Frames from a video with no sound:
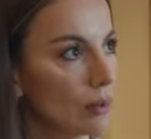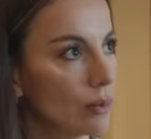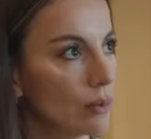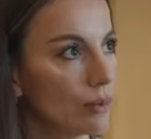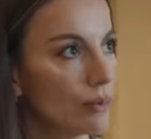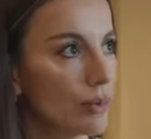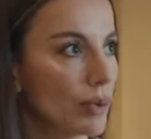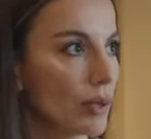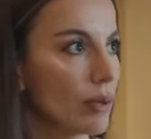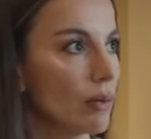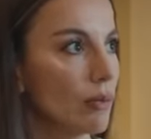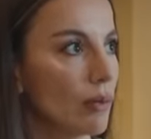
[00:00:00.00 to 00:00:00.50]

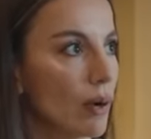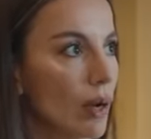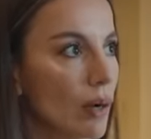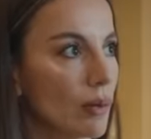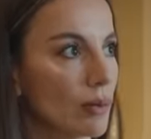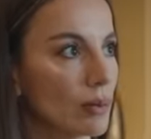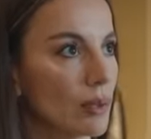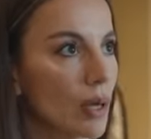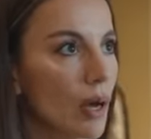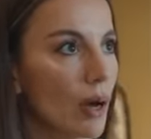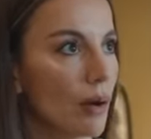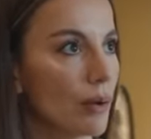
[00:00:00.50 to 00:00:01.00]
figure
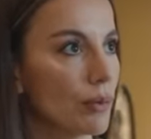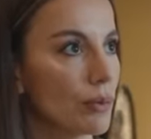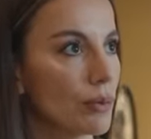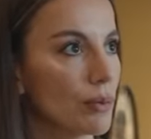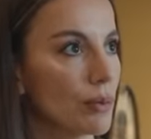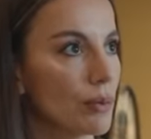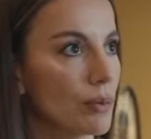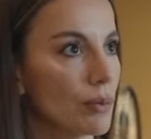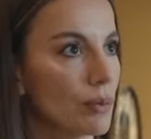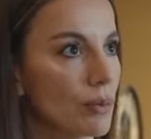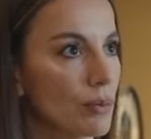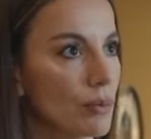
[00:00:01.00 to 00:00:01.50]
out how
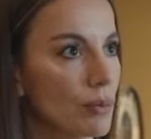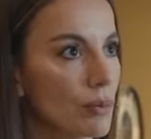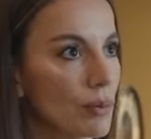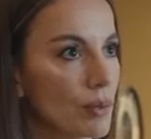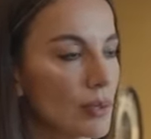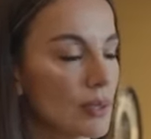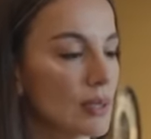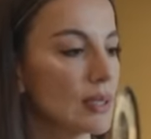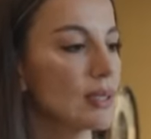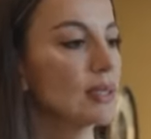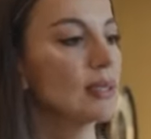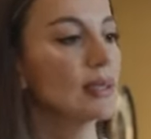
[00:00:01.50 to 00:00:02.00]
to
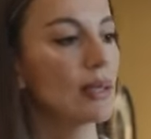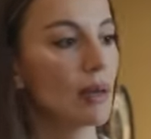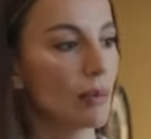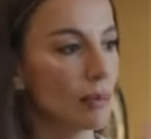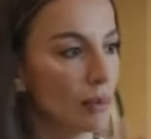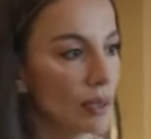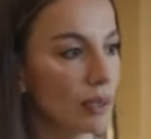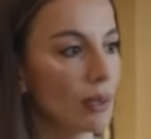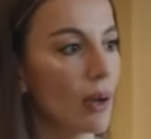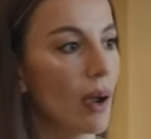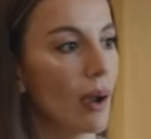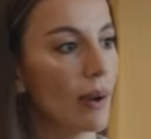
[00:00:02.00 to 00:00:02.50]

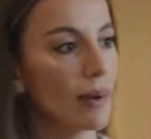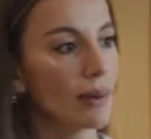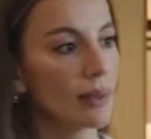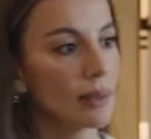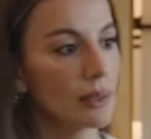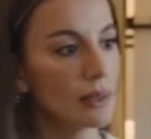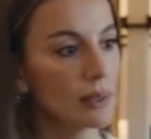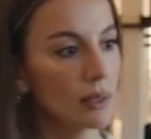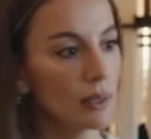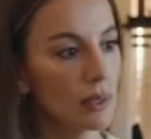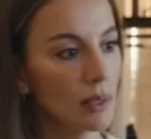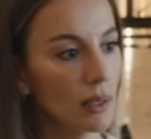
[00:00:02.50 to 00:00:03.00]

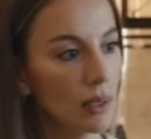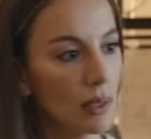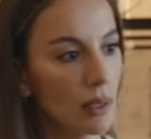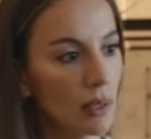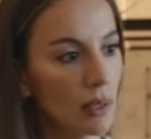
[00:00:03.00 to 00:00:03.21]
systematize